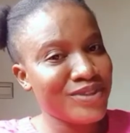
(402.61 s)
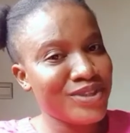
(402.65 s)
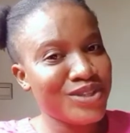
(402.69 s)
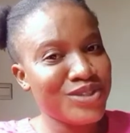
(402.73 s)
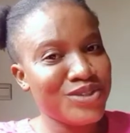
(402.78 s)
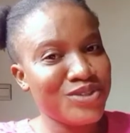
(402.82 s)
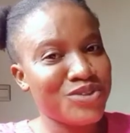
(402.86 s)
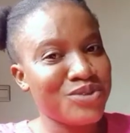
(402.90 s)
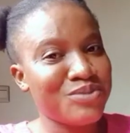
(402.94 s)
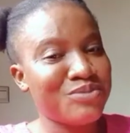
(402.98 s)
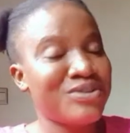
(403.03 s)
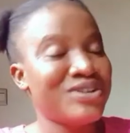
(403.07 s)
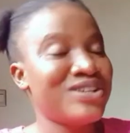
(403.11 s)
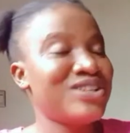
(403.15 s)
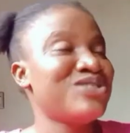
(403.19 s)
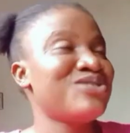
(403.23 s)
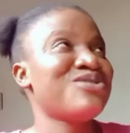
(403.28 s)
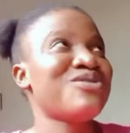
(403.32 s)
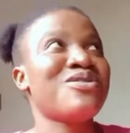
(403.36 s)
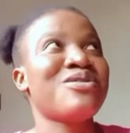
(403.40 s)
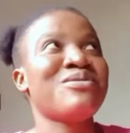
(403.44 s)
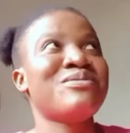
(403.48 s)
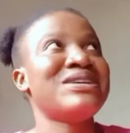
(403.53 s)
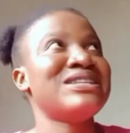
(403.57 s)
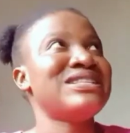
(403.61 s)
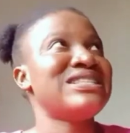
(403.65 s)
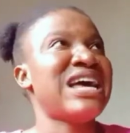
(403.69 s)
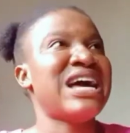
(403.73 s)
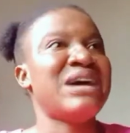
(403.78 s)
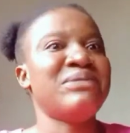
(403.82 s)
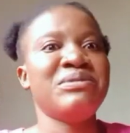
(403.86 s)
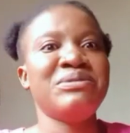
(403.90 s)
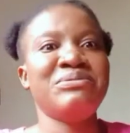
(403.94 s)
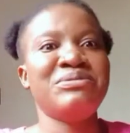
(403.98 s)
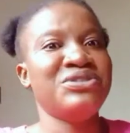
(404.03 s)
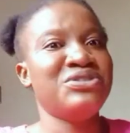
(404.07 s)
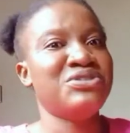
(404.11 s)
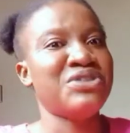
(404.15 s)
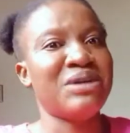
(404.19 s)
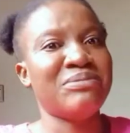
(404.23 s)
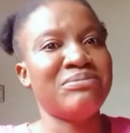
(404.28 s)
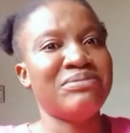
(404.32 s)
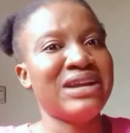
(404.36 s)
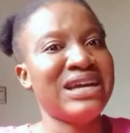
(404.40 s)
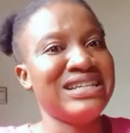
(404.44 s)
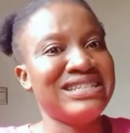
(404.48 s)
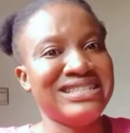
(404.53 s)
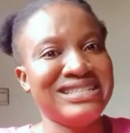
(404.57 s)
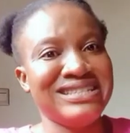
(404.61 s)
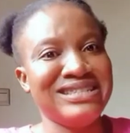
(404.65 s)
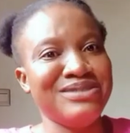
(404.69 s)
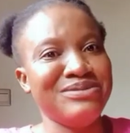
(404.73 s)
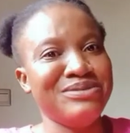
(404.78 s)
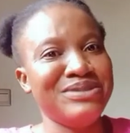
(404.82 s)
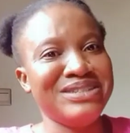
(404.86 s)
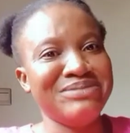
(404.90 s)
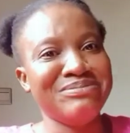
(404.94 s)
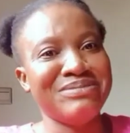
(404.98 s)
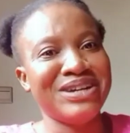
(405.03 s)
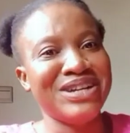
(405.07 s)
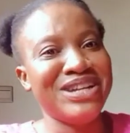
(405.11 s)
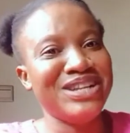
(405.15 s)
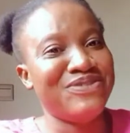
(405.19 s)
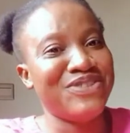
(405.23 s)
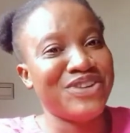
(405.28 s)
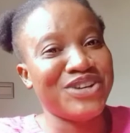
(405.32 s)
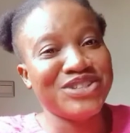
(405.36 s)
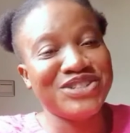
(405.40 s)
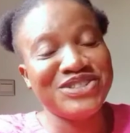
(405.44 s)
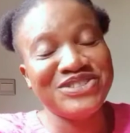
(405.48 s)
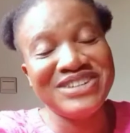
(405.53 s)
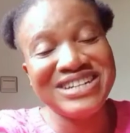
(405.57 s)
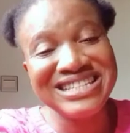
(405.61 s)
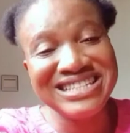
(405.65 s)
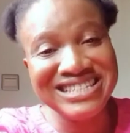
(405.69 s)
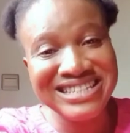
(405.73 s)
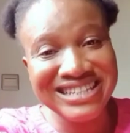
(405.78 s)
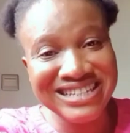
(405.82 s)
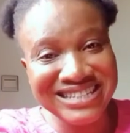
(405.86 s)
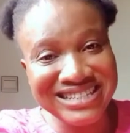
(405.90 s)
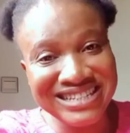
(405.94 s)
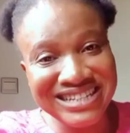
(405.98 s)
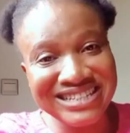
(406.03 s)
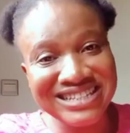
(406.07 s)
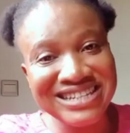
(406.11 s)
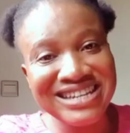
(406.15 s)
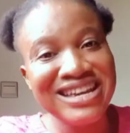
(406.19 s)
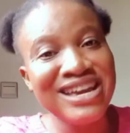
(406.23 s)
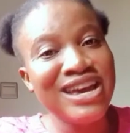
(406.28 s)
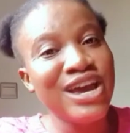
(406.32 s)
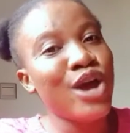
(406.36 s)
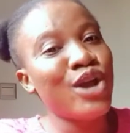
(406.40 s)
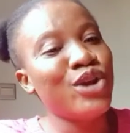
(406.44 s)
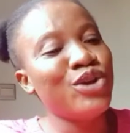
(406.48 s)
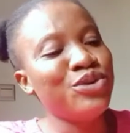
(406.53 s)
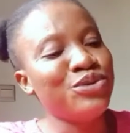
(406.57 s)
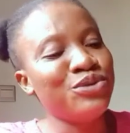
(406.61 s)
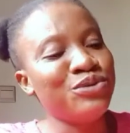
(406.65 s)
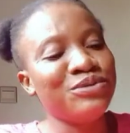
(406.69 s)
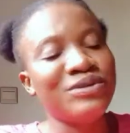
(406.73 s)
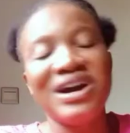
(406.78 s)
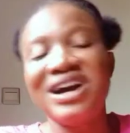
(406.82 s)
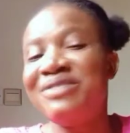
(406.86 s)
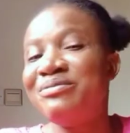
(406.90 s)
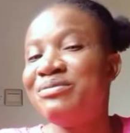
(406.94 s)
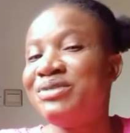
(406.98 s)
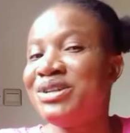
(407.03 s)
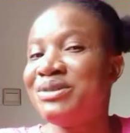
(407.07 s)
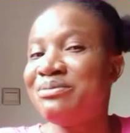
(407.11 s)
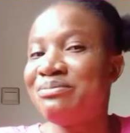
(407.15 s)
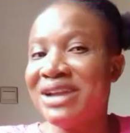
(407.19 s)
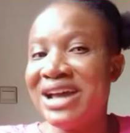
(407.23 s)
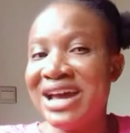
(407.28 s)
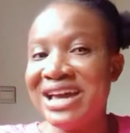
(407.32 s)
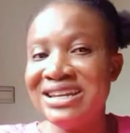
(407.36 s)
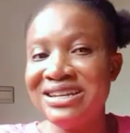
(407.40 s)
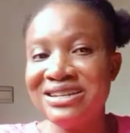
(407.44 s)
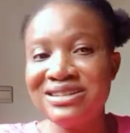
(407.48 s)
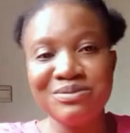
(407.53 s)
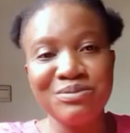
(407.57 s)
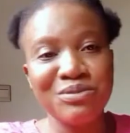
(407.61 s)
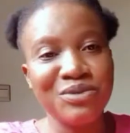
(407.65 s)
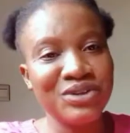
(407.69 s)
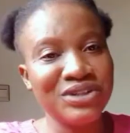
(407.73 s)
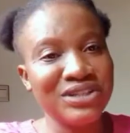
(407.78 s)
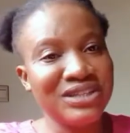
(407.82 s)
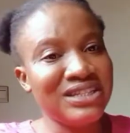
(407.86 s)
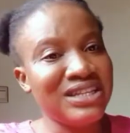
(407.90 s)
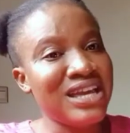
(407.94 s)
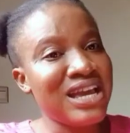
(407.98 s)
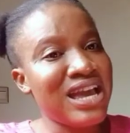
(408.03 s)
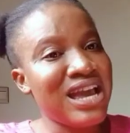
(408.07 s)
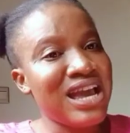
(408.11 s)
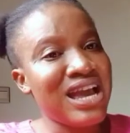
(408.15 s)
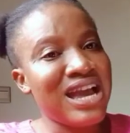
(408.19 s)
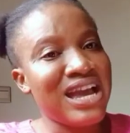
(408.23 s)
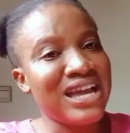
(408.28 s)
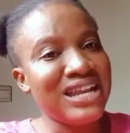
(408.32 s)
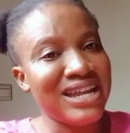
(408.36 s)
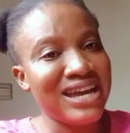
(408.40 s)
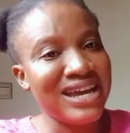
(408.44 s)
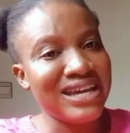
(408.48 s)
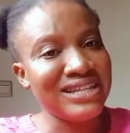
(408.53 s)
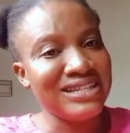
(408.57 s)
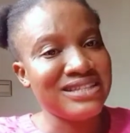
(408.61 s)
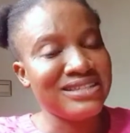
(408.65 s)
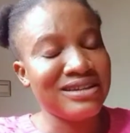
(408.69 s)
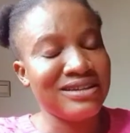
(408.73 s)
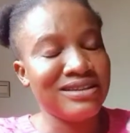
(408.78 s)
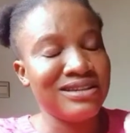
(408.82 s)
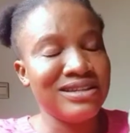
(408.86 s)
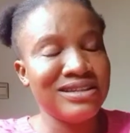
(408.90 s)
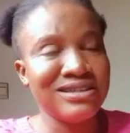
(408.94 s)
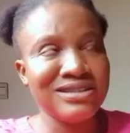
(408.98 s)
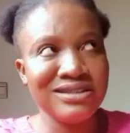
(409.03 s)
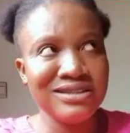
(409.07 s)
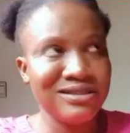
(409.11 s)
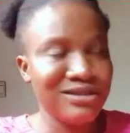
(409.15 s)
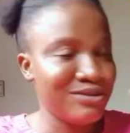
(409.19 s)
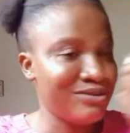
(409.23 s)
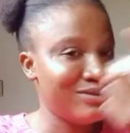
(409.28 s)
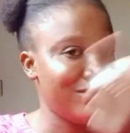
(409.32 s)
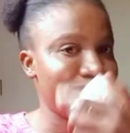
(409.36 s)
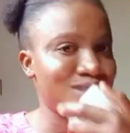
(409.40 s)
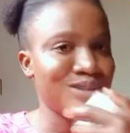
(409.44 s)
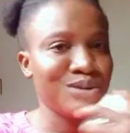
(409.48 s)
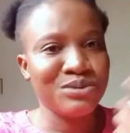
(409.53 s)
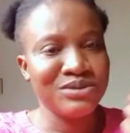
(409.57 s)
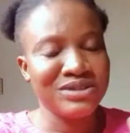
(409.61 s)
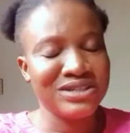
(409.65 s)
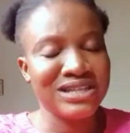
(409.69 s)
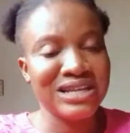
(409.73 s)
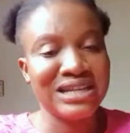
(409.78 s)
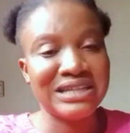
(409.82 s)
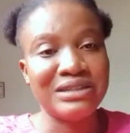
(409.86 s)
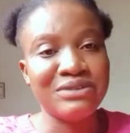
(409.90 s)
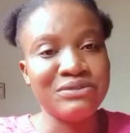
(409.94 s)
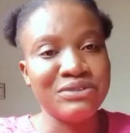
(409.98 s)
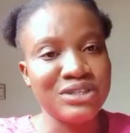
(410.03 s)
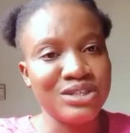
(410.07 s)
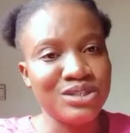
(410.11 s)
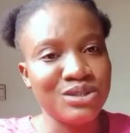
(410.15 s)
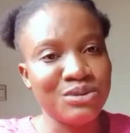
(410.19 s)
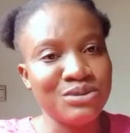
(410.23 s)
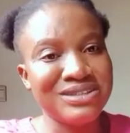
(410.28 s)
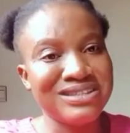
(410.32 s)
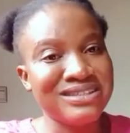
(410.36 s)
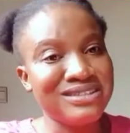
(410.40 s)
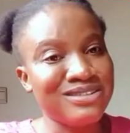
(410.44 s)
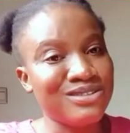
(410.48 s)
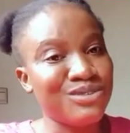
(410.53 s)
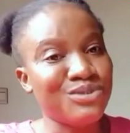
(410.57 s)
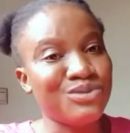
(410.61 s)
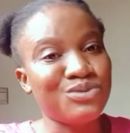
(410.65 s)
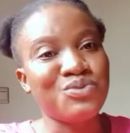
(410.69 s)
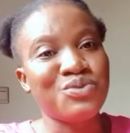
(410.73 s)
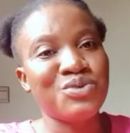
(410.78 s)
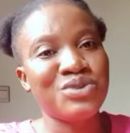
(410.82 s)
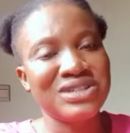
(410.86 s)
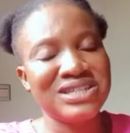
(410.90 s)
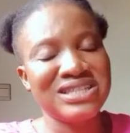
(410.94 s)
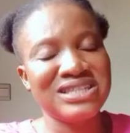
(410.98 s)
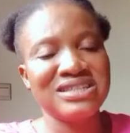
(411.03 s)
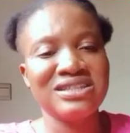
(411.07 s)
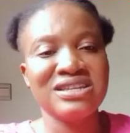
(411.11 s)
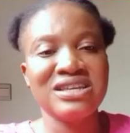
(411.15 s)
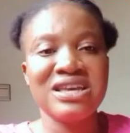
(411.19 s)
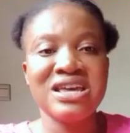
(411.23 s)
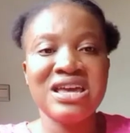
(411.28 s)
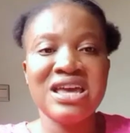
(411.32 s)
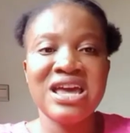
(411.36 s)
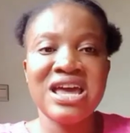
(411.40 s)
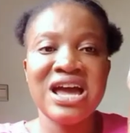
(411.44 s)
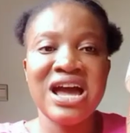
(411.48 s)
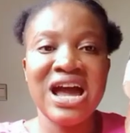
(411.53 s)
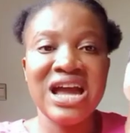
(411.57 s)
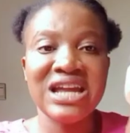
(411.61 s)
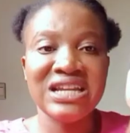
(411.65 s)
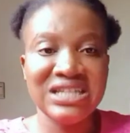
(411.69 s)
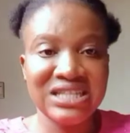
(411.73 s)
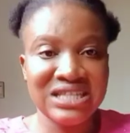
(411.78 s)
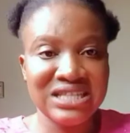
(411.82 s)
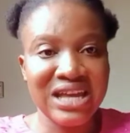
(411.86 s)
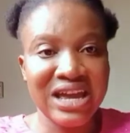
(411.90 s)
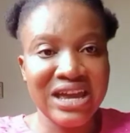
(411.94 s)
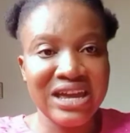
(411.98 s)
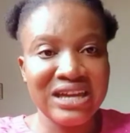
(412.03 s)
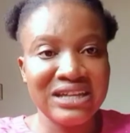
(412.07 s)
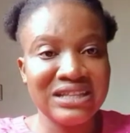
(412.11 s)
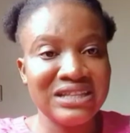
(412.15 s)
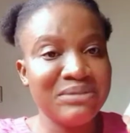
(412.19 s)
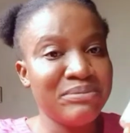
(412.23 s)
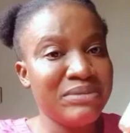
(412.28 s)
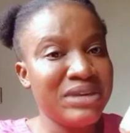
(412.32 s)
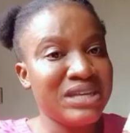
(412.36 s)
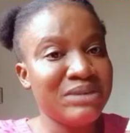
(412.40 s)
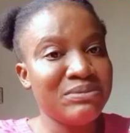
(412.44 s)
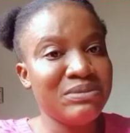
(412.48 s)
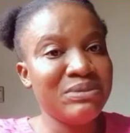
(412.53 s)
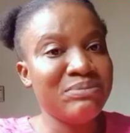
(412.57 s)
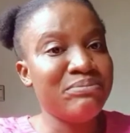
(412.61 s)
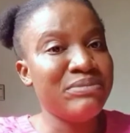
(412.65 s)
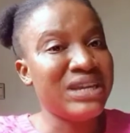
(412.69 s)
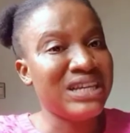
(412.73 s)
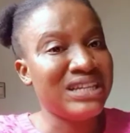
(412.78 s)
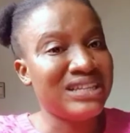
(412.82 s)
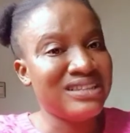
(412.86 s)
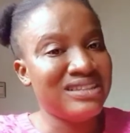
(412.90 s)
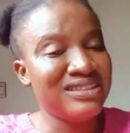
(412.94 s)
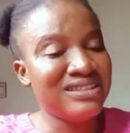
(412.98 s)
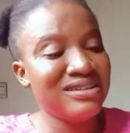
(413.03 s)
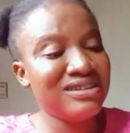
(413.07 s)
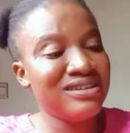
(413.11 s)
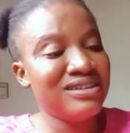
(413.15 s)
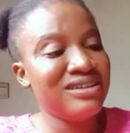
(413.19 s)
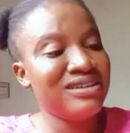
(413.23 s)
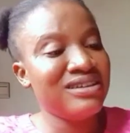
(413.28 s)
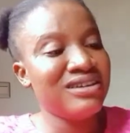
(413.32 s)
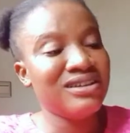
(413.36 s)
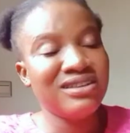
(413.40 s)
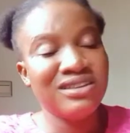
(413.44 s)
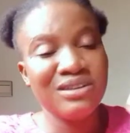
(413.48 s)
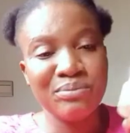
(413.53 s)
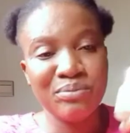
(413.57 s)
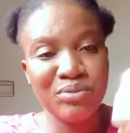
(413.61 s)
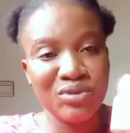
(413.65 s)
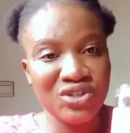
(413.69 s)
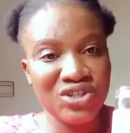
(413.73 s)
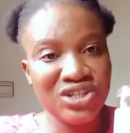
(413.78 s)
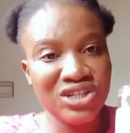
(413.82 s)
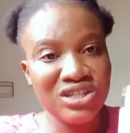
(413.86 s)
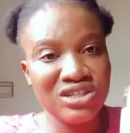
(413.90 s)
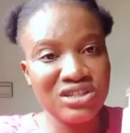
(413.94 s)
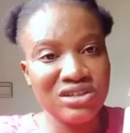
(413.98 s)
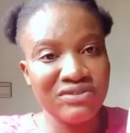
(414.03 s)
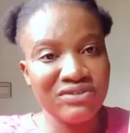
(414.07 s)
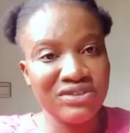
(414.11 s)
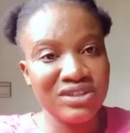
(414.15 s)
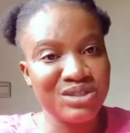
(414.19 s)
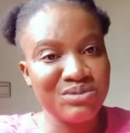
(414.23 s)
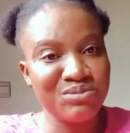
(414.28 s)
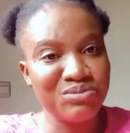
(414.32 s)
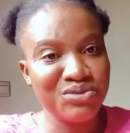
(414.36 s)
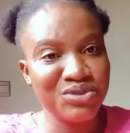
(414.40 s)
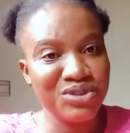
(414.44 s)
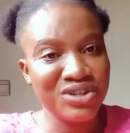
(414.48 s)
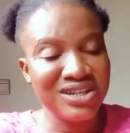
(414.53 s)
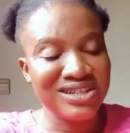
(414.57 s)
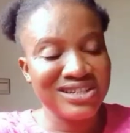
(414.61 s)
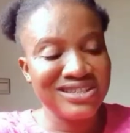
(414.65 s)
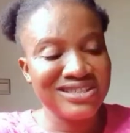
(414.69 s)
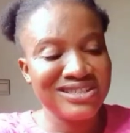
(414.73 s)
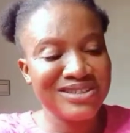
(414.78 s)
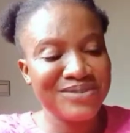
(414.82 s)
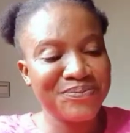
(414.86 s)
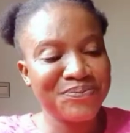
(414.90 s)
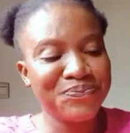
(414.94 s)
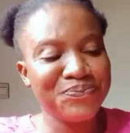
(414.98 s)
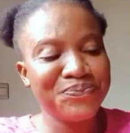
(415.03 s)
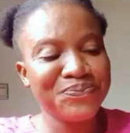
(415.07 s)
So somebody should not come and say, ah, maybe you don't apply it the way the manufacturer stated. No, I've been applying it morning and night, and this is the result. And the result is not what I desire that make me make purchase of this product.